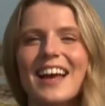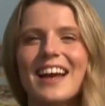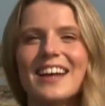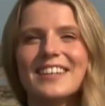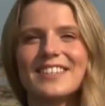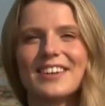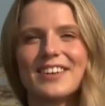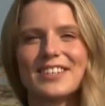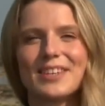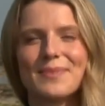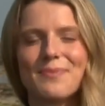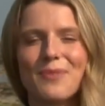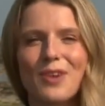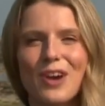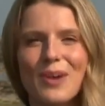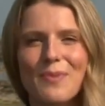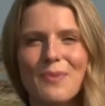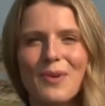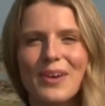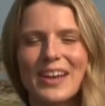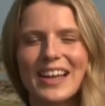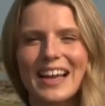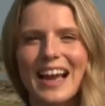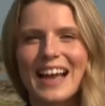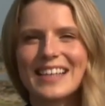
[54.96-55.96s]
So tomorrow
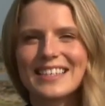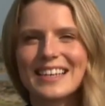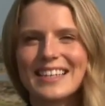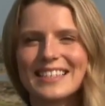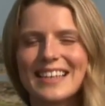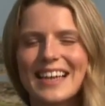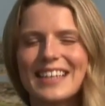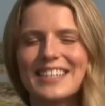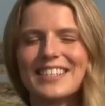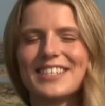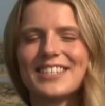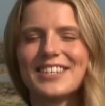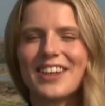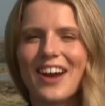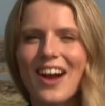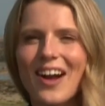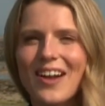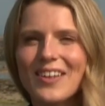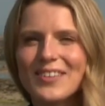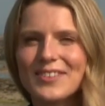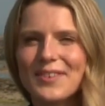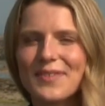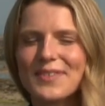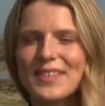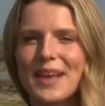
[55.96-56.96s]
morning, as I said,
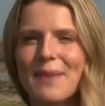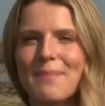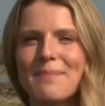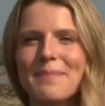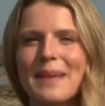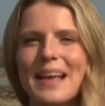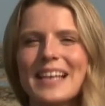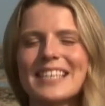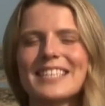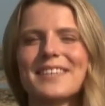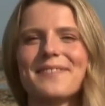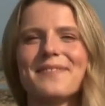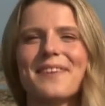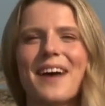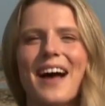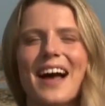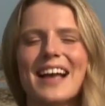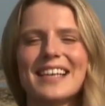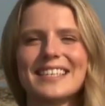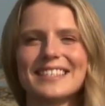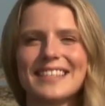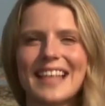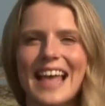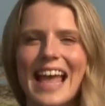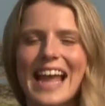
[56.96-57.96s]
chance of some mist
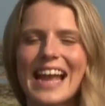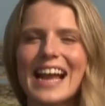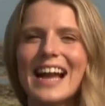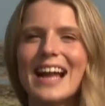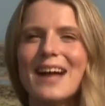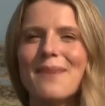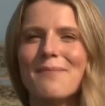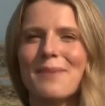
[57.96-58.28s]
first thing,